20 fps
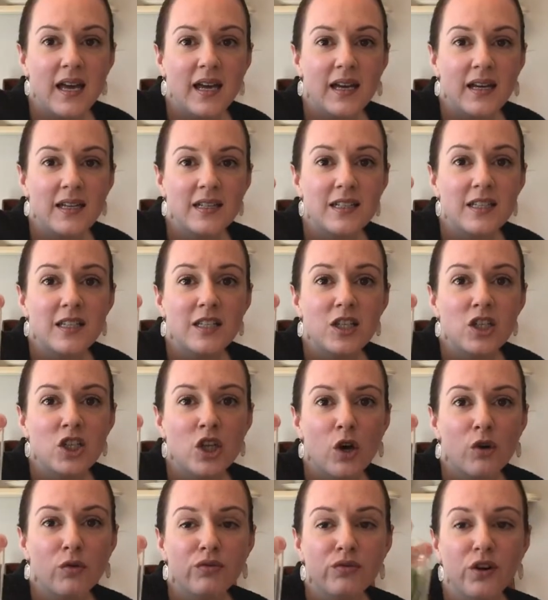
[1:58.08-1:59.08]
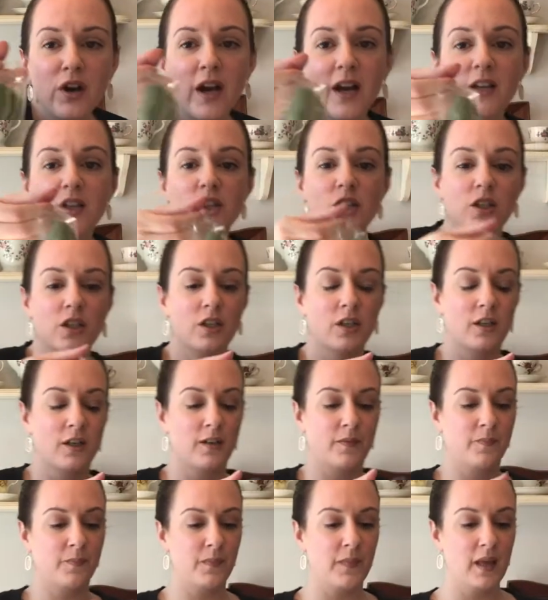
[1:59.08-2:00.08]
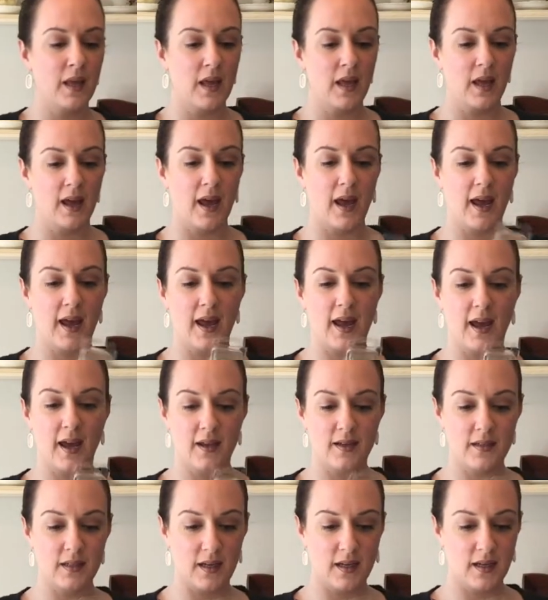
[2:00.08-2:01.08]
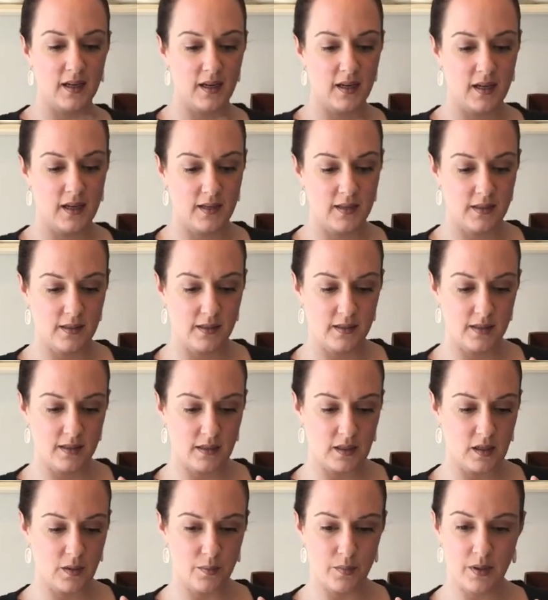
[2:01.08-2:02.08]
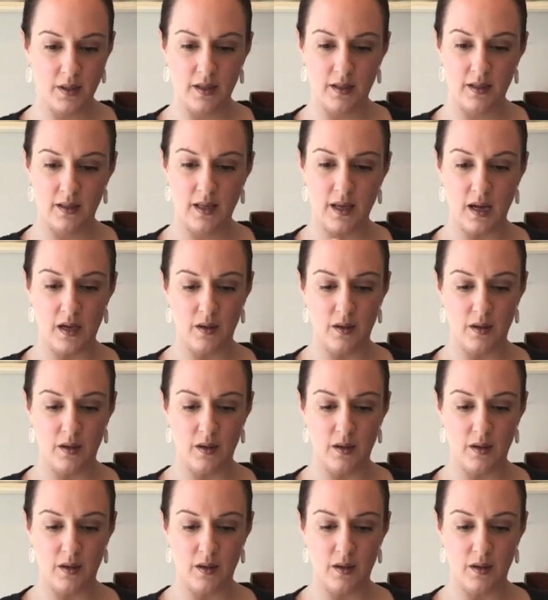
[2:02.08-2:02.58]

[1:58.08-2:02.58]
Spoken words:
It is so fresh and it is completely